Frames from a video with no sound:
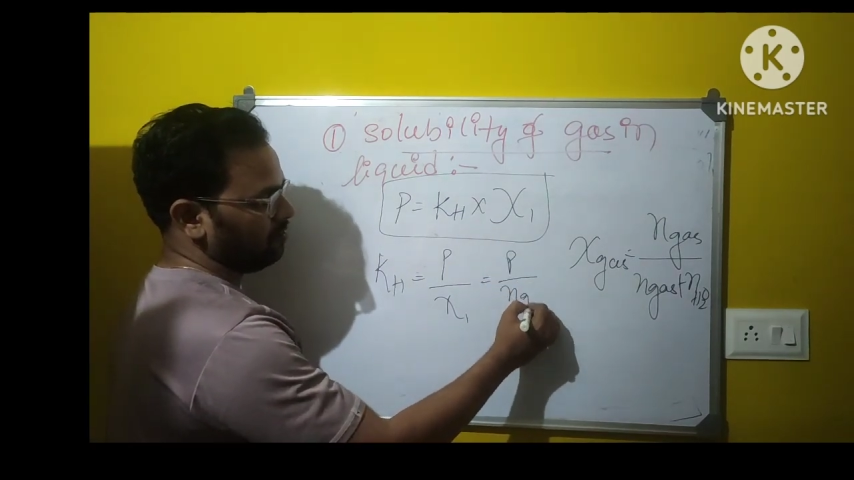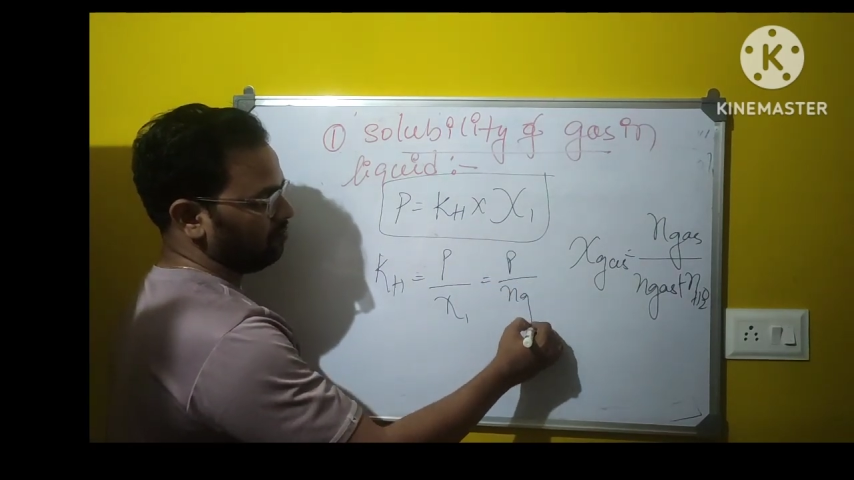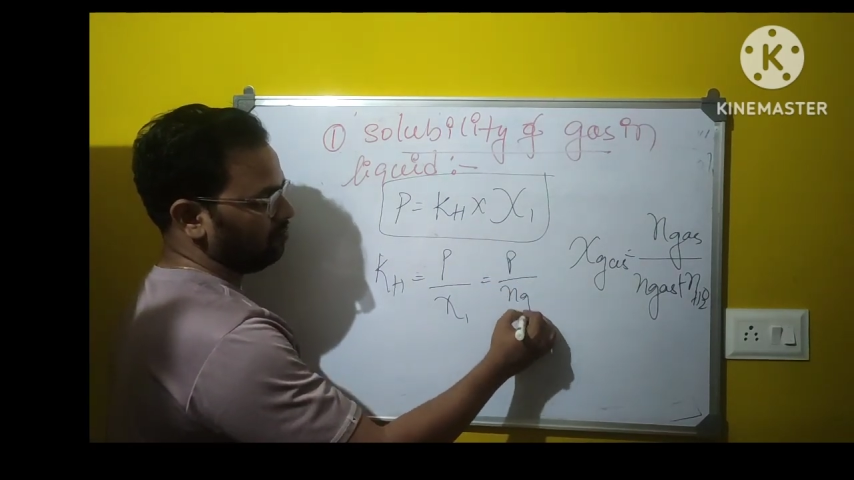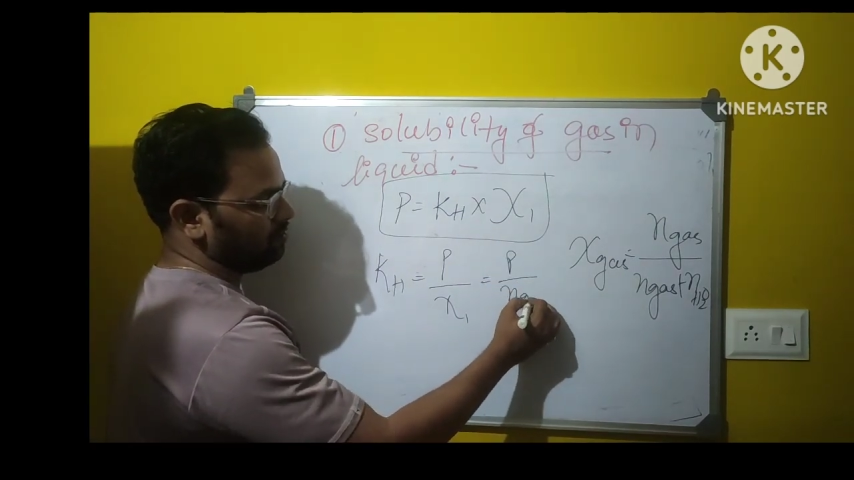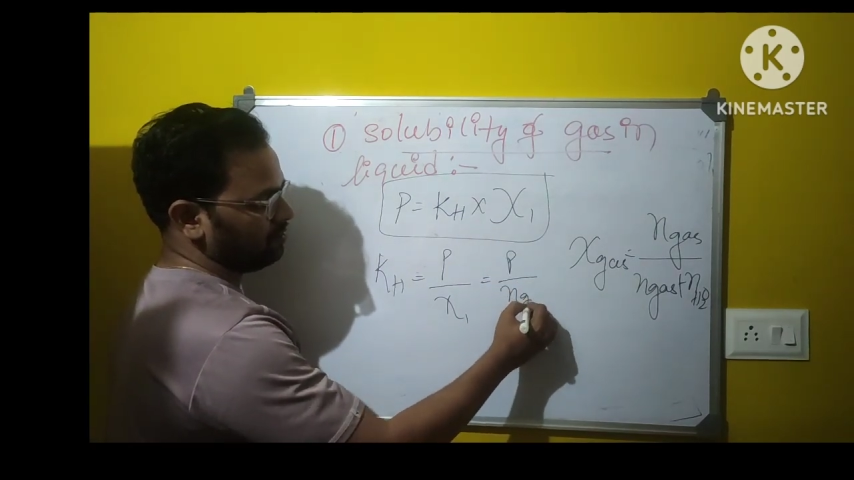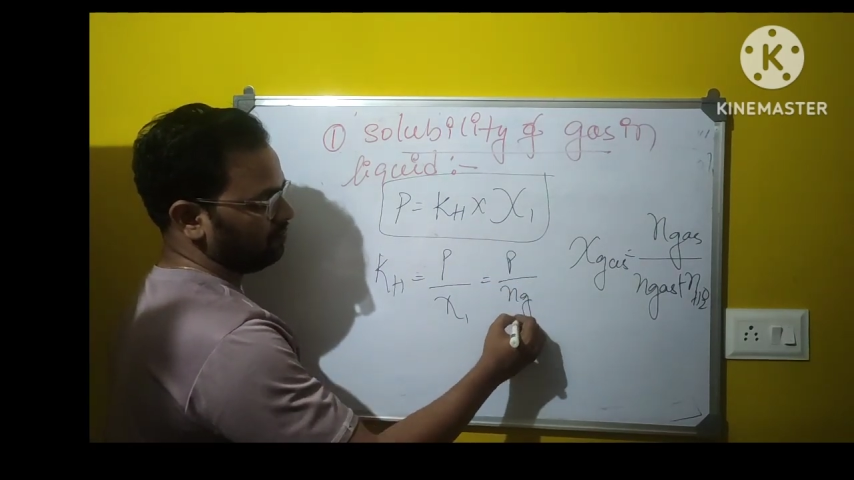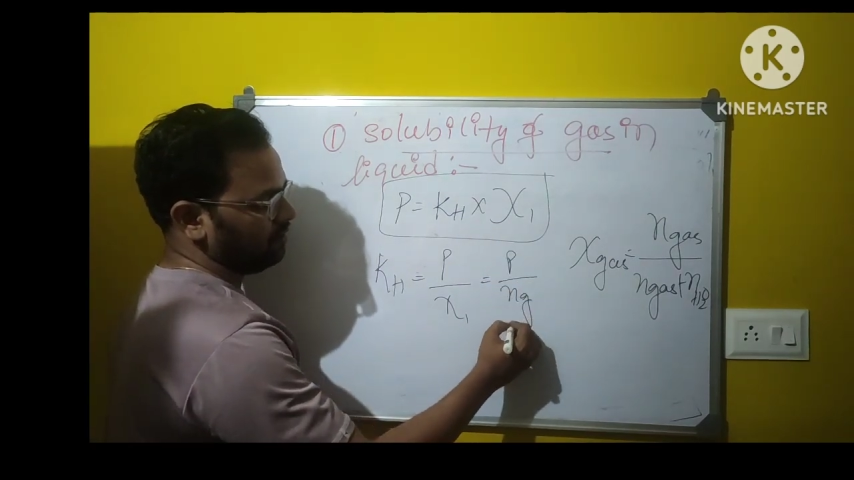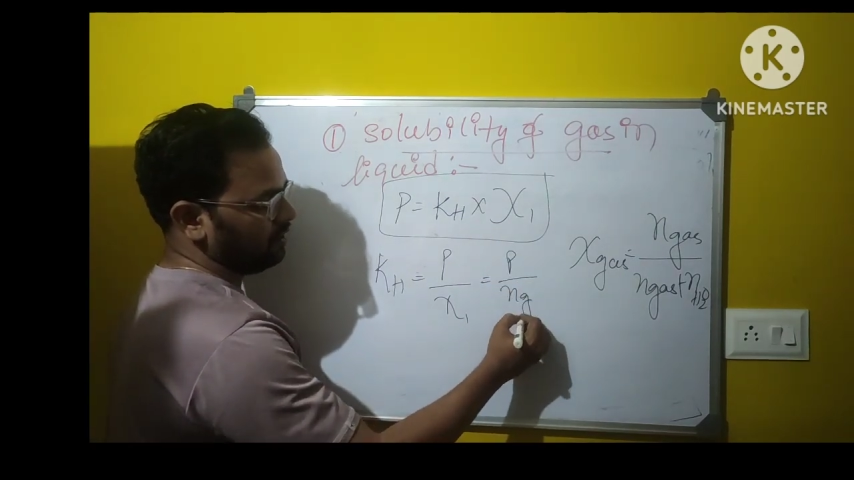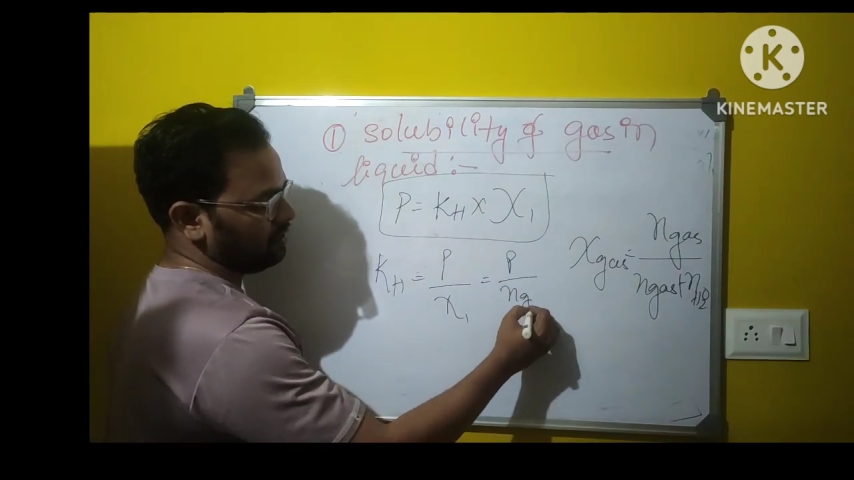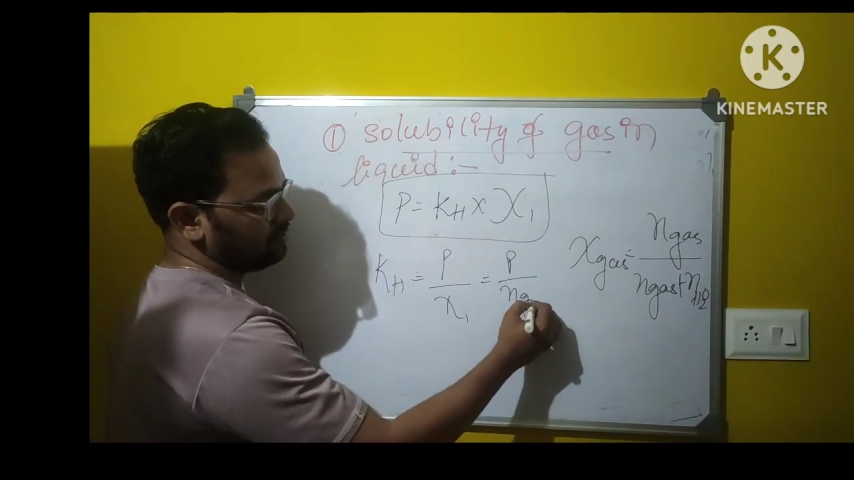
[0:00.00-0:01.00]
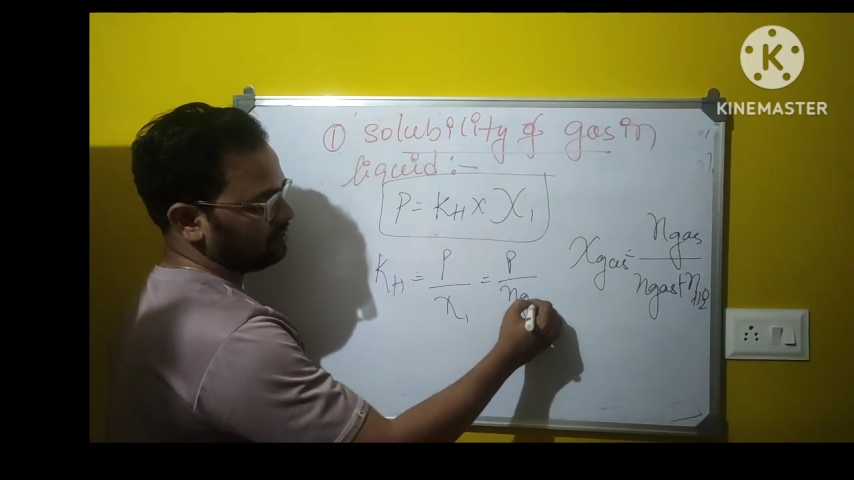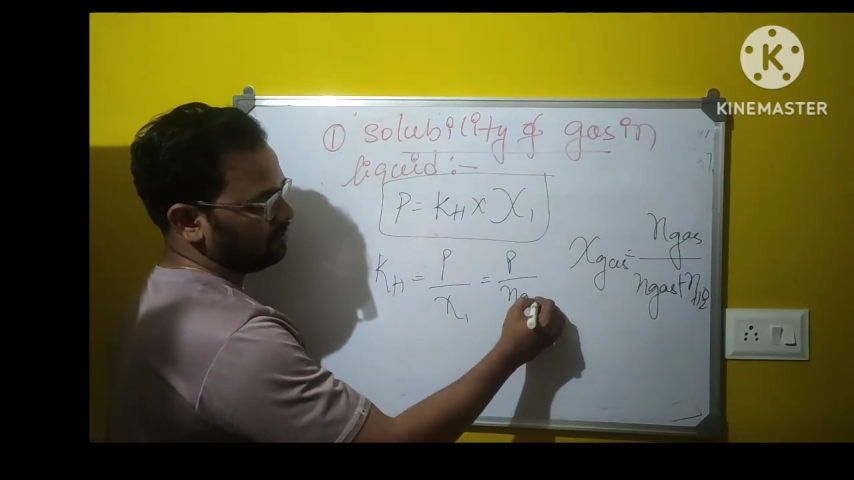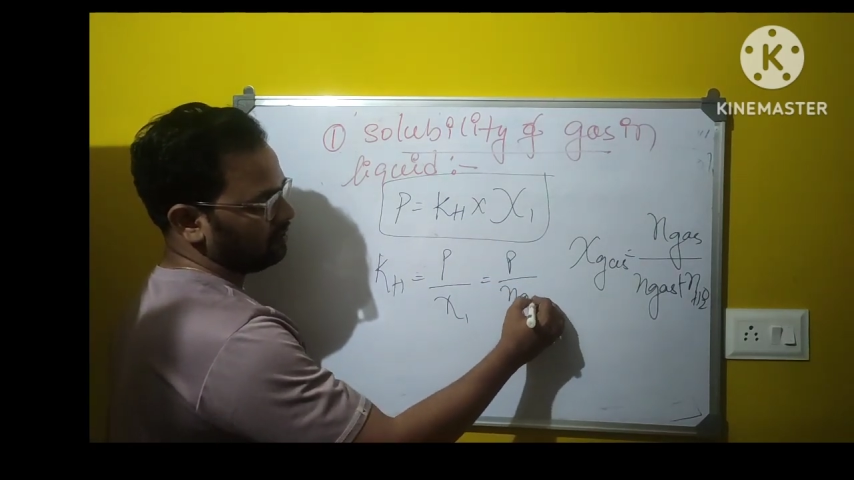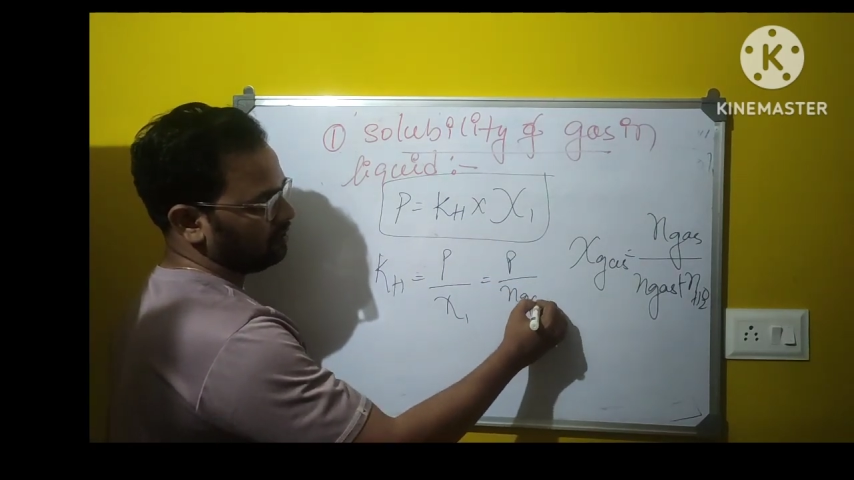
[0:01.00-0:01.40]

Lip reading: of moles of gas